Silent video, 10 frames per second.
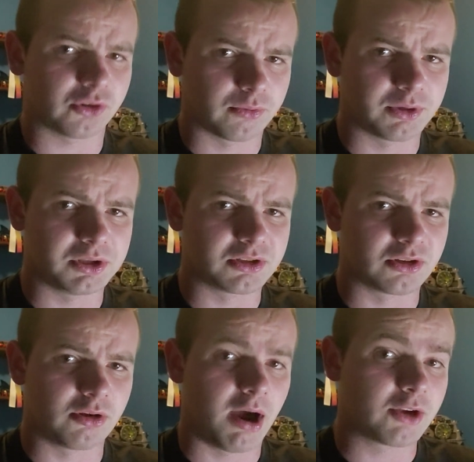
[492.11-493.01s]
are really
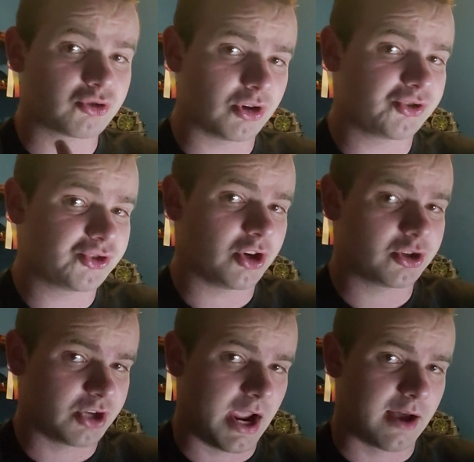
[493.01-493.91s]
good, though. I trust
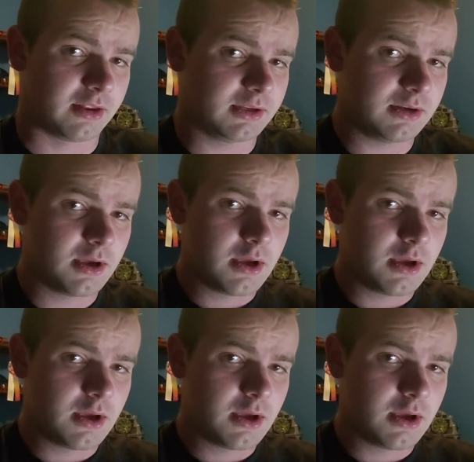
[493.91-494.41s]
Josh Allen,